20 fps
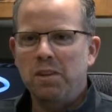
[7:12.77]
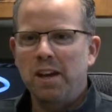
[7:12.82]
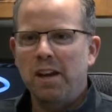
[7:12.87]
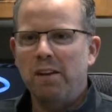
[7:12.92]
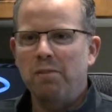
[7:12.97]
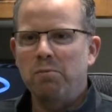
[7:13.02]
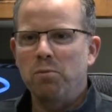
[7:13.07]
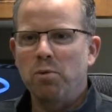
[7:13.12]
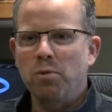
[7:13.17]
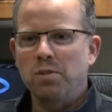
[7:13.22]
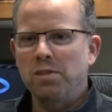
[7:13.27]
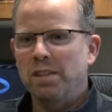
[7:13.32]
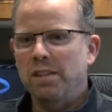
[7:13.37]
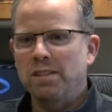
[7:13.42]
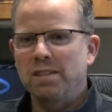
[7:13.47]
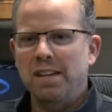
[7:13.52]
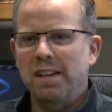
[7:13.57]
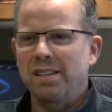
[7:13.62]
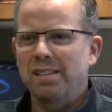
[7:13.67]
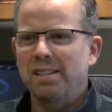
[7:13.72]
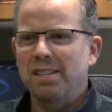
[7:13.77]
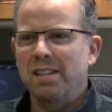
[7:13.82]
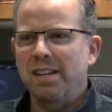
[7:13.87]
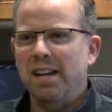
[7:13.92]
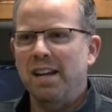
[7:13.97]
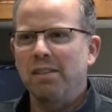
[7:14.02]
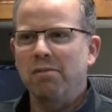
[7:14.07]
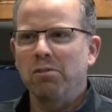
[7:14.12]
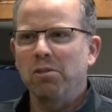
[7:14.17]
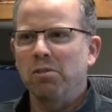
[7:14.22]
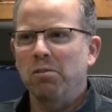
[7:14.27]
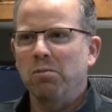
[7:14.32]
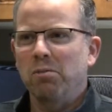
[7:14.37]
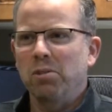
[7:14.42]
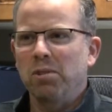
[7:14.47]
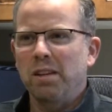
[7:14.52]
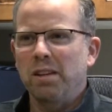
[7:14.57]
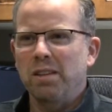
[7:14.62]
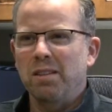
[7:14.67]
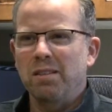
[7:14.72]
have more success than I ever
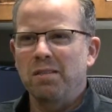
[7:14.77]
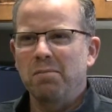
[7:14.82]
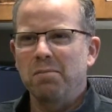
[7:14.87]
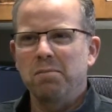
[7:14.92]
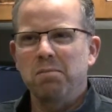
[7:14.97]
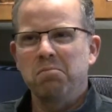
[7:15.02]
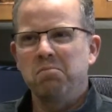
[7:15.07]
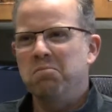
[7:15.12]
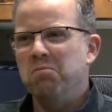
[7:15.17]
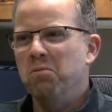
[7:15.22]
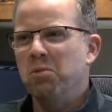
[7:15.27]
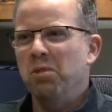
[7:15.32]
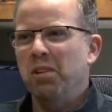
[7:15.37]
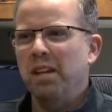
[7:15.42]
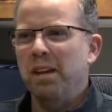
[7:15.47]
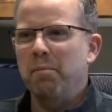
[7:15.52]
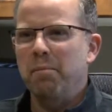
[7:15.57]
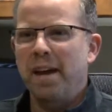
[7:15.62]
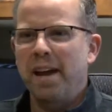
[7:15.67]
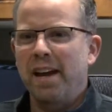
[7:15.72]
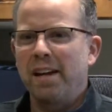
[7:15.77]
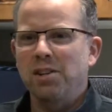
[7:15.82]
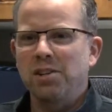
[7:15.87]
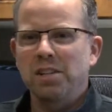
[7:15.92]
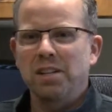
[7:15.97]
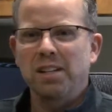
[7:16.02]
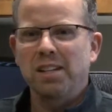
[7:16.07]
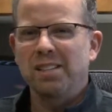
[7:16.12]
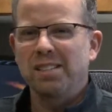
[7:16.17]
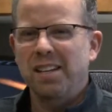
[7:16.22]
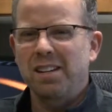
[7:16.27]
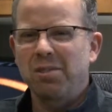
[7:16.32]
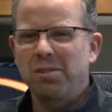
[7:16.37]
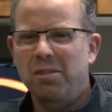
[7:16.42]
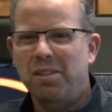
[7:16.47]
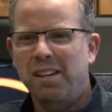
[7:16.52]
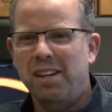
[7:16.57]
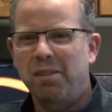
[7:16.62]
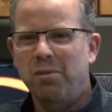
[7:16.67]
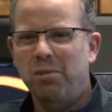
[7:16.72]
really imagined, because I don't
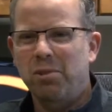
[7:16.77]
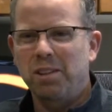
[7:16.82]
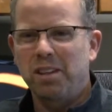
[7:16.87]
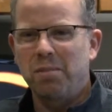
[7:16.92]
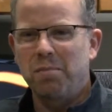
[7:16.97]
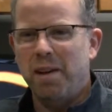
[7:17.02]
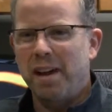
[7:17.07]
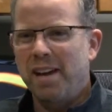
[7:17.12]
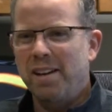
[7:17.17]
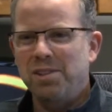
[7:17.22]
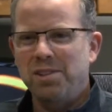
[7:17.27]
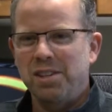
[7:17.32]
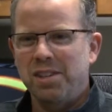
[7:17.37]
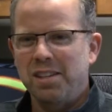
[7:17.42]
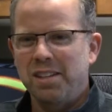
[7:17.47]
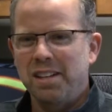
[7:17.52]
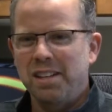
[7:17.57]
think I really imagined